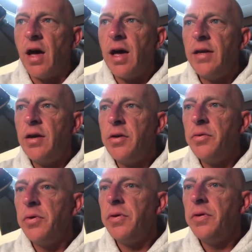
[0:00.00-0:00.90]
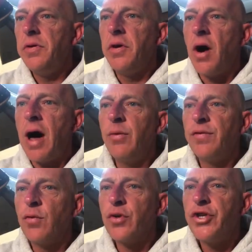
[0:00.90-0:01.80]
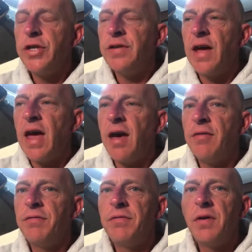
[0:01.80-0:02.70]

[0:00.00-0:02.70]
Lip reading: I know, you know, I was fortunate to have